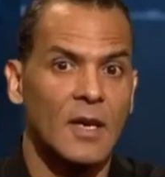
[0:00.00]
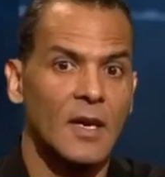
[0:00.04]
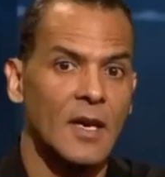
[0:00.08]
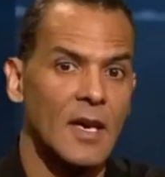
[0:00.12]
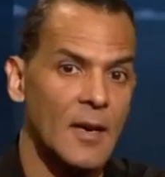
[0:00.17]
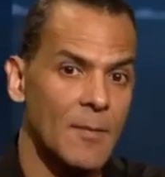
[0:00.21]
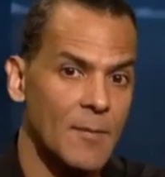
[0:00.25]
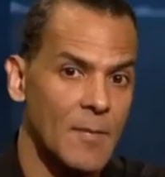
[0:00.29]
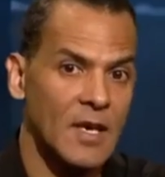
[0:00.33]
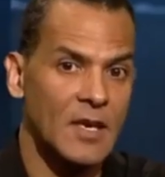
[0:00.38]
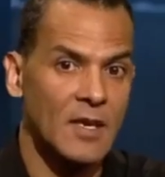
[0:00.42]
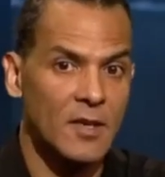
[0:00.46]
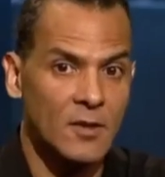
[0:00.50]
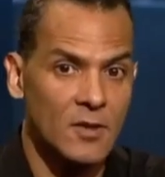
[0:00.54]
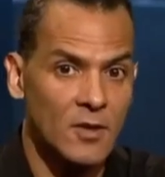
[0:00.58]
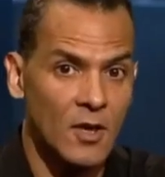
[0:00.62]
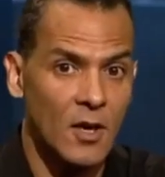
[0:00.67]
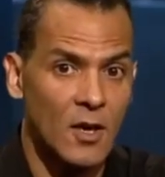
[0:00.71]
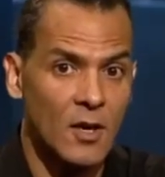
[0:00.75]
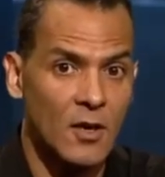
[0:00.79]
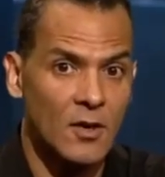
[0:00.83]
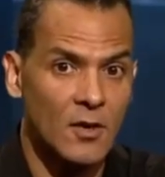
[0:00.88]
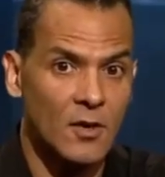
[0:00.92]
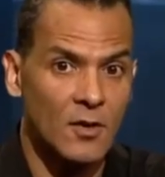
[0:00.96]
and make it
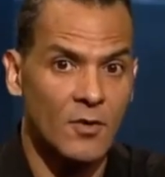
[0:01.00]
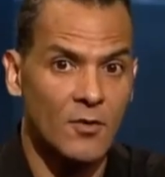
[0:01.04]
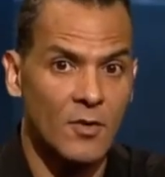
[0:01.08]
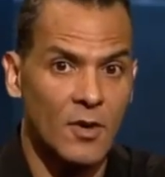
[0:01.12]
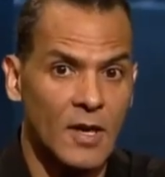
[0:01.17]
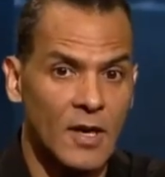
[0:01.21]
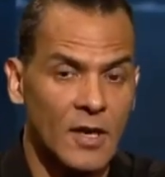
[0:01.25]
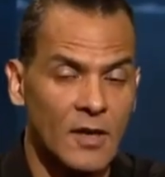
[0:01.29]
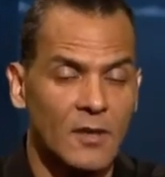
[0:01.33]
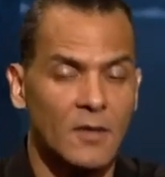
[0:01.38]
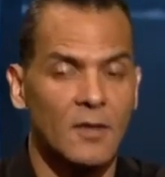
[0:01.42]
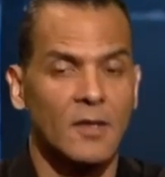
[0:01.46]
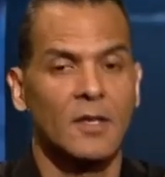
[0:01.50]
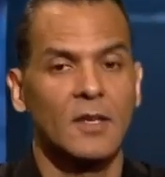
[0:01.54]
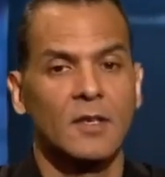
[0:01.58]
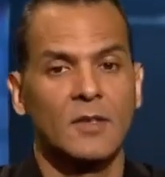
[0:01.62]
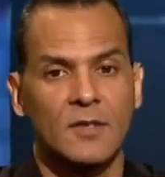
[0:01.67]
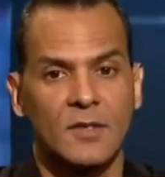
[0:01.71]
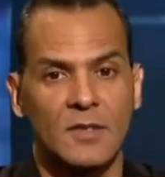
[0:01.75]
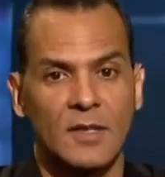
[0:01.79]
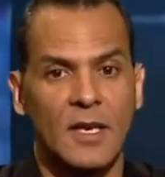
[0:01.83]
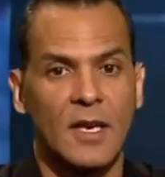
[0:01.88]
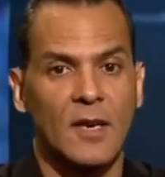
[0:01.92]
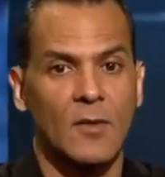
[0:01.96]
darker gray.
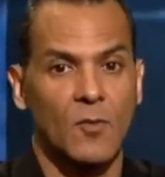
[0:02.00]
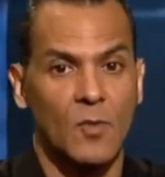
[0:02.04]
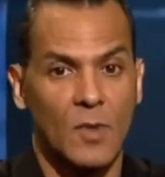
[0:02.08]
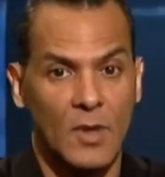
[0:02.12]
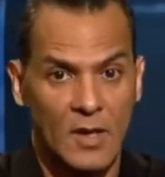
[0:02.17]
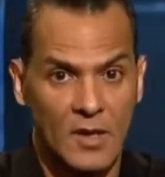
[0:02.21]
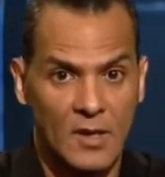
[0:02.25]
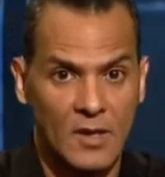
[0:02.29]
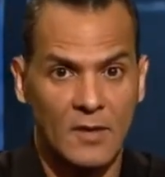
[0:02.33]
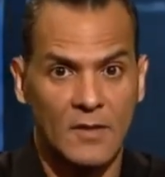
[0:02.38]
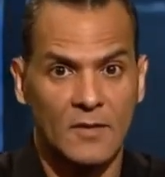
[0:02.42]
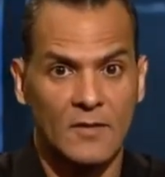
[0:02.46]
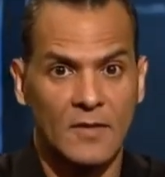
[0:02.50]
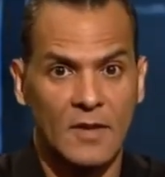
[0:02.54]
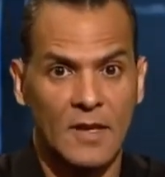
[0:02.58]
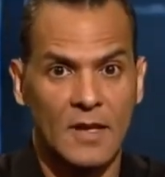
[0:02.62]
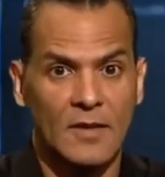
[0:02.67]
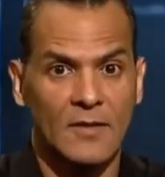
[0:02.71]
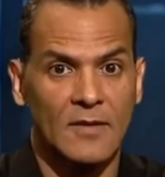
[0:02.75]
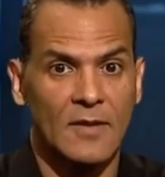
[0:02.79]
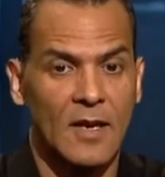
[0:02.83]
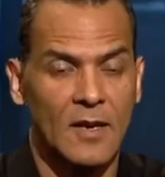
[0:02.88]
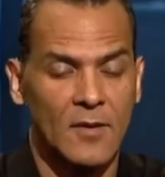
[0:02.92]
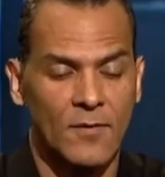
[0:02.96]
So that way it
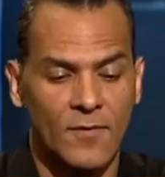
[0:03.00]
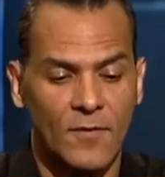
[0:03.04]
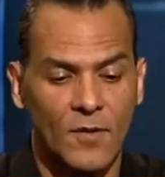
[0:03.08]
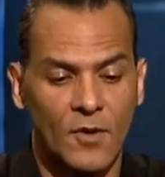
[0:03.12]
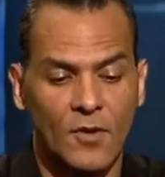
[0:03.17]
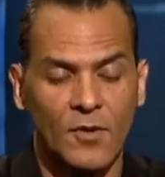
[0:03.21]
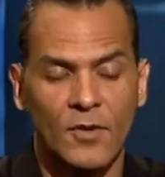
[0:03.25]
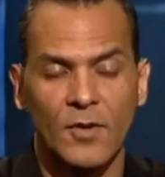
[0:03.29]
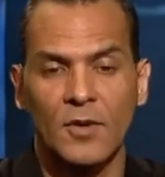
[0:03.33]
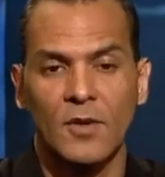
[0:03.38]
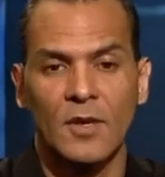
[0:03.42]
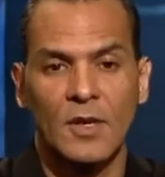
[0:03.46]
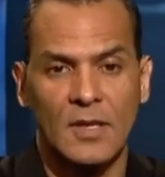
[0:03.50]
stands out further,